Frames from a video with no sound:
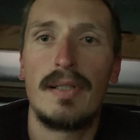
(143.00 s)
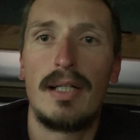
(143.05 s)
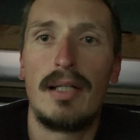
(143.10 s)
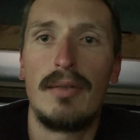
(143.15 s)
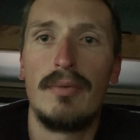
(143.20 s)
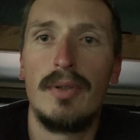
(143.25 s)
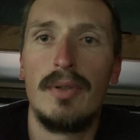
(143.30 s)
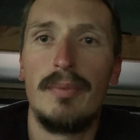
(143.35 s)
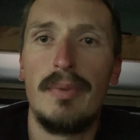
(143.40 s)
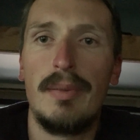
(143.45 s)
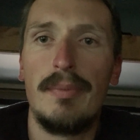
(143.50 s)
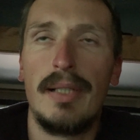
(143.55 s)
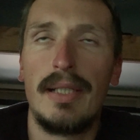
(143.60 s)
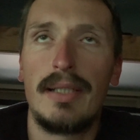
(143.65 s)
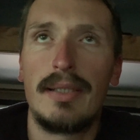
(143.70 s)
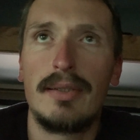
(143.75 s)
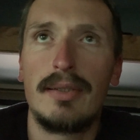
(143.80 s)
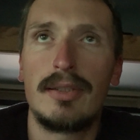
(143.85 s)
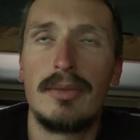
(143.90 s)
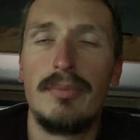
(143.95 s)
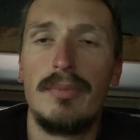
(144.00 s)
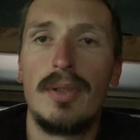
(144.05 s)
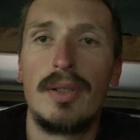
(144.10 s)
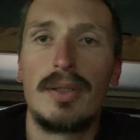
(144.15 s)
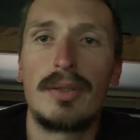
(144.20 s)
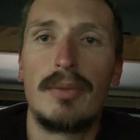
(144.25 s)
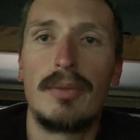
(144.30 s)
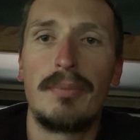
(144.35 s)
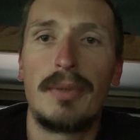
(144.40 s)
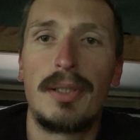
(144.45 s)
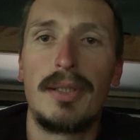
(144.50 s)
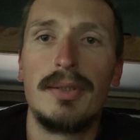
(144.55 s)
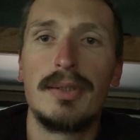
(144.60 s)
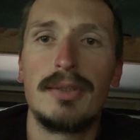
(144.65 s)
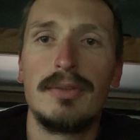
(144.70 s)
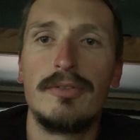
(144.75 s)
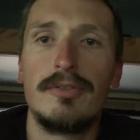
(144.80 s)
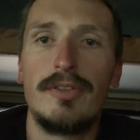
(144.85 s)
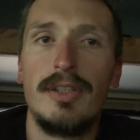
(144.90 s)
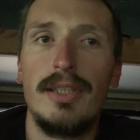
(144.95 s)
I will be making some more
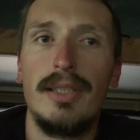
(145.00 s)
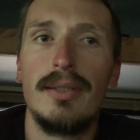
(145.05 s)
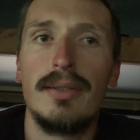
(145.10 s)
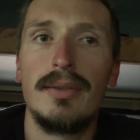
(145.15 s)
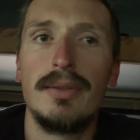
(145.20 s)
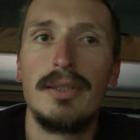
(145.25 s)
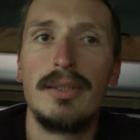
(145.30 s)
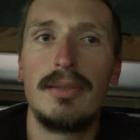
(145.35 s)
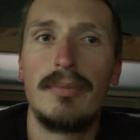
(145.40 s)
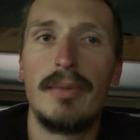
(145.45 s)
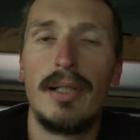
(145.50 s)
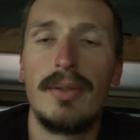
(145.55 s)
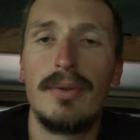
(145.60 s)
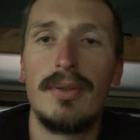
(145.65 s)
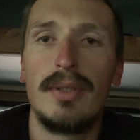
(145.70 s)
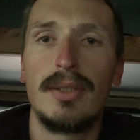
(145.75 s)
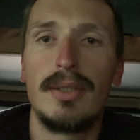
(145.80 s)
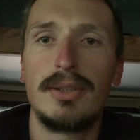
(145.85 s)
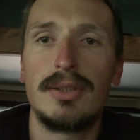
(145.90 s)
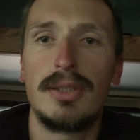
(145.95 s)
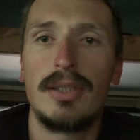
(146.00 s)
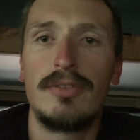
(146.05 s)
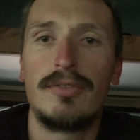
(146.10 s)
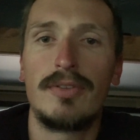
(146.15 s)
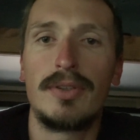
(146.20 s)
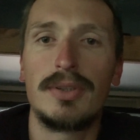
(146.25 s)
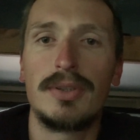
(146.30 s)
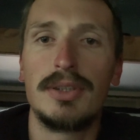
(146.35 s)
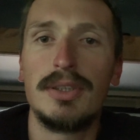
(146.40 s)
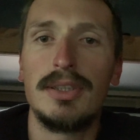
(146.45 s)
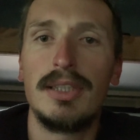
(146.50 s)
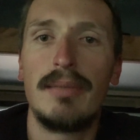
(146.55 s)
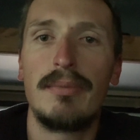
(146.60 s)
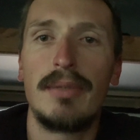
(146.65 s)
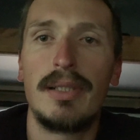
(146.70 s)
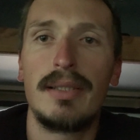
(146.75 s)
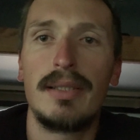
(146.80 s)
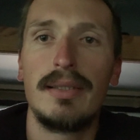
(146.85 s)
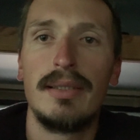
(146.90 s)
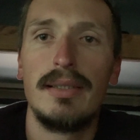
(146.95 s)
comparison videos about hotshot versus
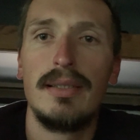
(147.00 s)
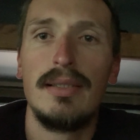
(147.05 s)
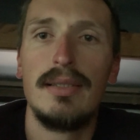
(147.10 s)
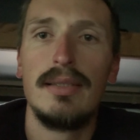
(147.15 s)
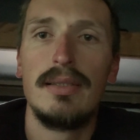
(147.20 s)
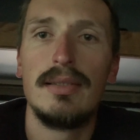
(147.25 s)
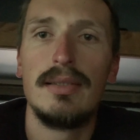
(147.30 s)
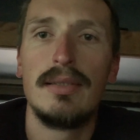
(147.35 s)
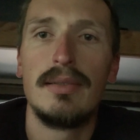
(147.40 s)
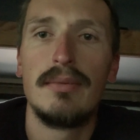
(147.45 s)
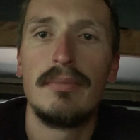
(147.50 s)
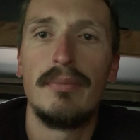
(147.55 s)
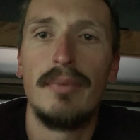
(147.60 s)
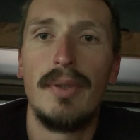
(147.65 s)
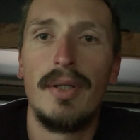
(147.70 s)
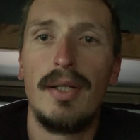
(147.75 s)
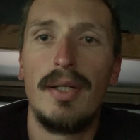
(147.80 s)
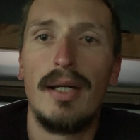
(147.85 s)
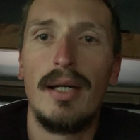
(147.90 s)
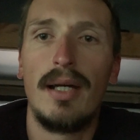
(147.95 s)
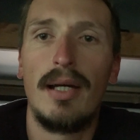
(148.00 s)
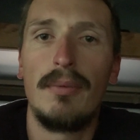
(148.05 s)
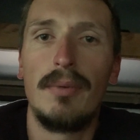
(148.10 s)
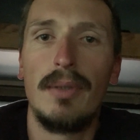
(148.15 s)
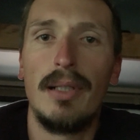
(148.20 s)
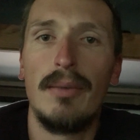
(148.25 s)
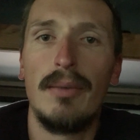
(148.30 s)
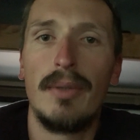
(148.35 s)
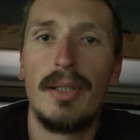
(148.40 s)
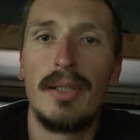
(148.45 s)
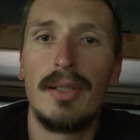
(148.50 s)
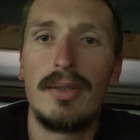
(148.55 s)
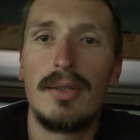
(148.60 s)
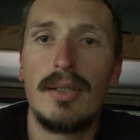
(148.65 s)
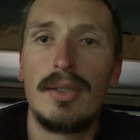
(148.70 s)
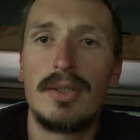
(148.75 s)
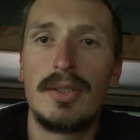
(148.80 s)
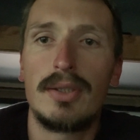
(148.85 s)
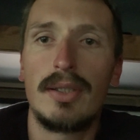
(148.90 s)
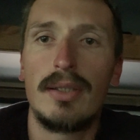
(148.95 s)
semi, but I really want
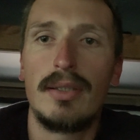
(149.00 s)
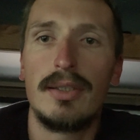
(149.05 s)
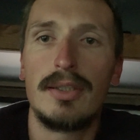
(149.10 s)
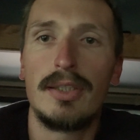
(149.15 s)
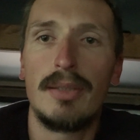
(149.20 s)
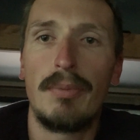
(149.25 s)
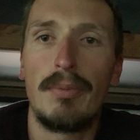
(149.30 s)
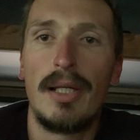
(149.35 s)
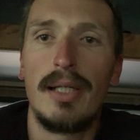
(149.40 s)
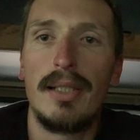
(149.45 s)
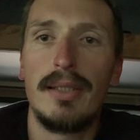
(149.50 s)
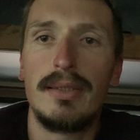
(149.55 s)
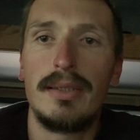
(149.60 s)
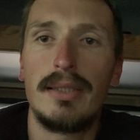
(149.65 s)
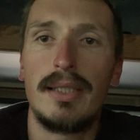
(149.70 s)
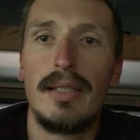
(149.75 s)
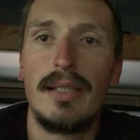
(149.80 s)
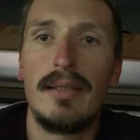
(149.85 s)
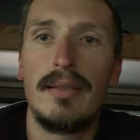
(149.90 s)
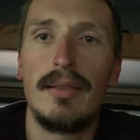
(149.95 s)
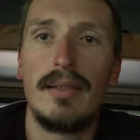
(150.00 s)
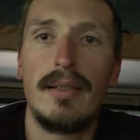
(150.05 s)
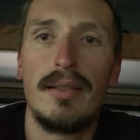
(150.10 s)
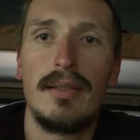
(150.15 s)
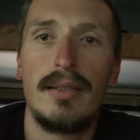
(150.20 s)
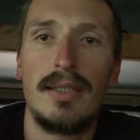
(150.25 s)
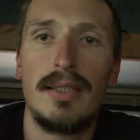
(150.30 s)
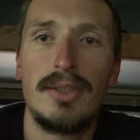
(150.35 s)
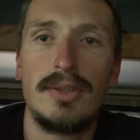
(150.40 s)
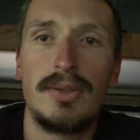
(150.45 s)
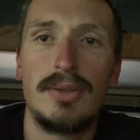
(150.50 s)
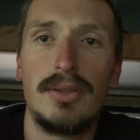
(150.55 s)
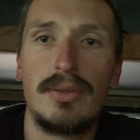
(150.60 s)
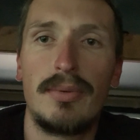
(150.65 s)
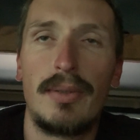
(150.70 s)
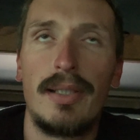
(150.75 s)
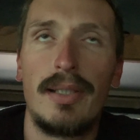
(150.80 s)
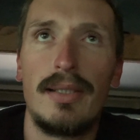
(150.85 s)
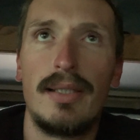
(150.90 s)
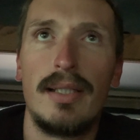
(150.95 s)
to touch on the supply chain issues
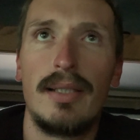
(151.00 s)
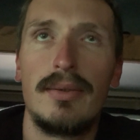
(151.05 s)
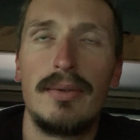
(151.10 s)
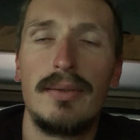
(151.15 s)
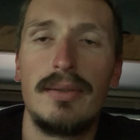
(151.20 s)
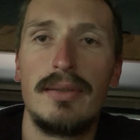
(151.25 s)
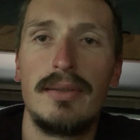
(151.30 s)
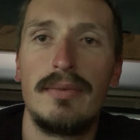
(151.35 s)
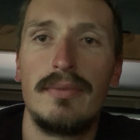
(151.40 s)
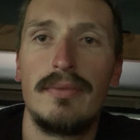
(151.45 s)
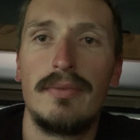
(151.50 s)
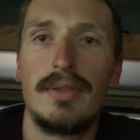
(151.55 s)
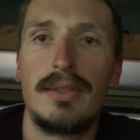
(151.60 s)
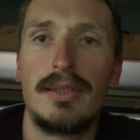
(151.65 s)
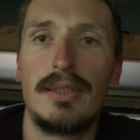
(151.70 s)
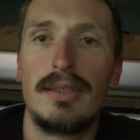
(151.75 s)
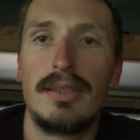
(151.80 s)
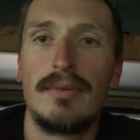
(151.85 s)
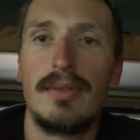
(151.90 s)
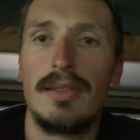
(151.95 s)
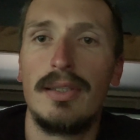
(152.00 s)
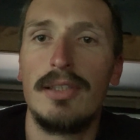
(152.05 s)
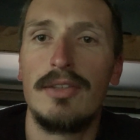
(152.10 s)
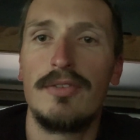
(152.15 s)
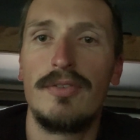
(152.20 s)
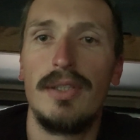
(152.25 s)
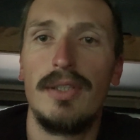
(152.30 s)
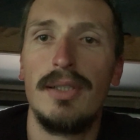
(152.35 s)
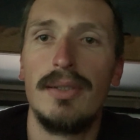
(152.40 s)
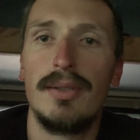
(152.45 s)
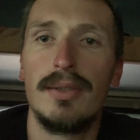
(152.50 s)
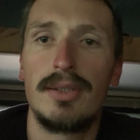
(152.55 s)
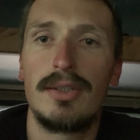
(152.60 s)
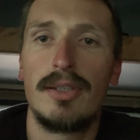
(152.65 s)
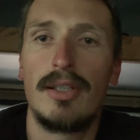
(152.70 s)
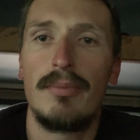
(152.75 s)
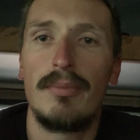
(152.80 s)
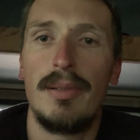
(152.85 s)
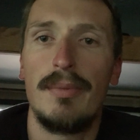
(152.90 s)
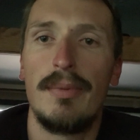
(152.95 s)
right now. This is what this video is
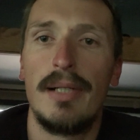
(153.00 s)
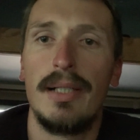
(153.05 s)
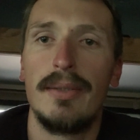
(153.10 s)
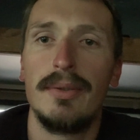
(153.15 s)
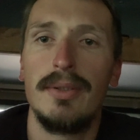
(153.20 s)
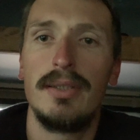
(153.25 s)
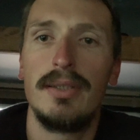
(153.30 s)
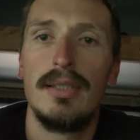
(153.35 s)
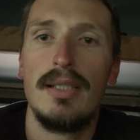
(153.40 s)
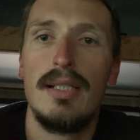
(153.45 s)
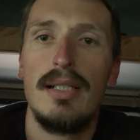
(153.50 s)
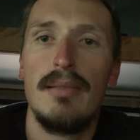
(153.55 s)
going to be about.